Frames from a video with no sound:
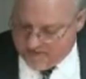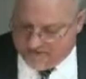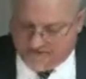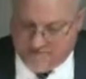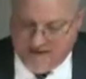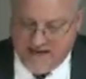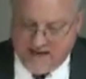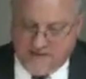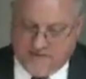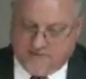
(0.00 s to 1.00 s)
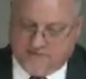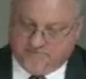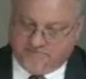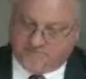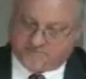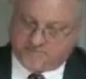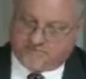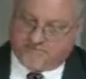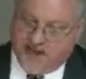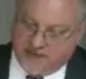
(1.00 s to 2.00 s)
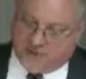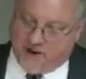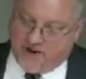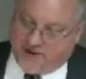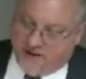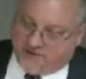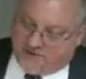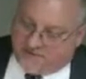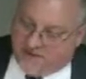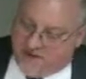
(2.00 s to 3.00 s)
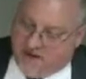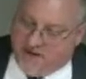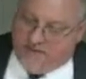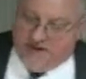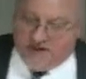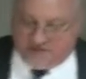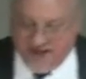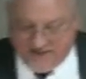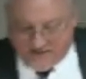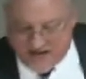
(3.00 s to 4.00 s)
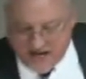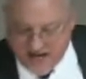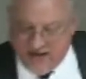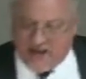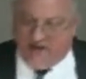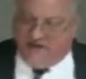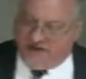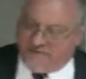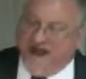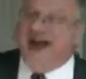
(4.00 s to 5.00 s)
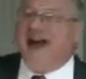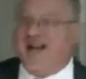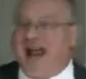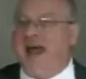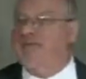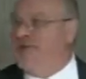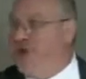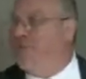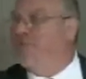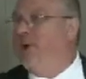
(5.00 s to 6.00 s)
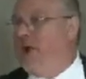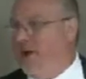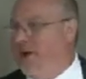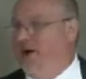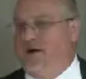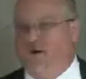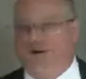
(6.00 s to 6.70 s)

As a man. That's what it tells us. The necessity of the divine lamb's human blood.